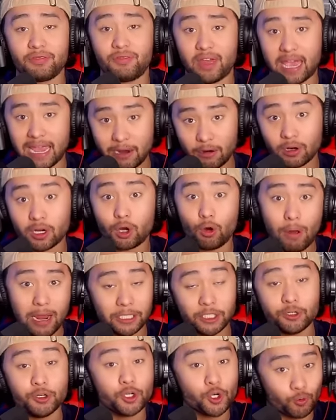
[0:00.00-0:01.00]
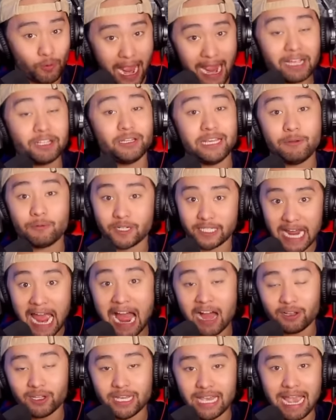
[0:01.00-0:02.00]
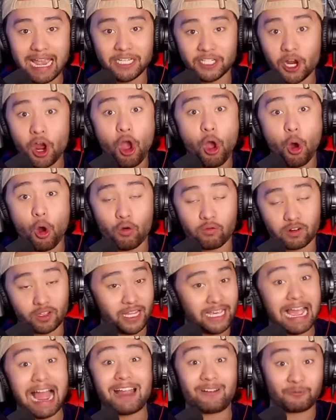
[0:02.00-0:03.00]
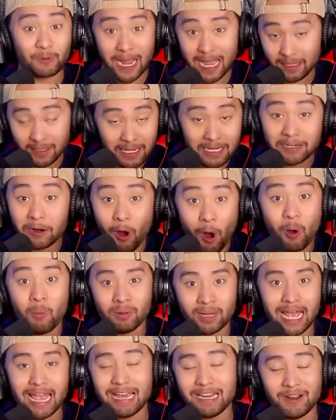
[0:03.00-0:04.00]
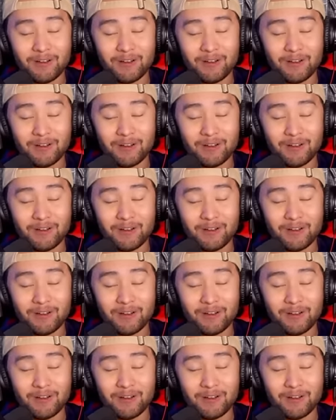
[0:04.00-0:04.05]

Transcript: they are going to directly retaliate over the Iranian homeland.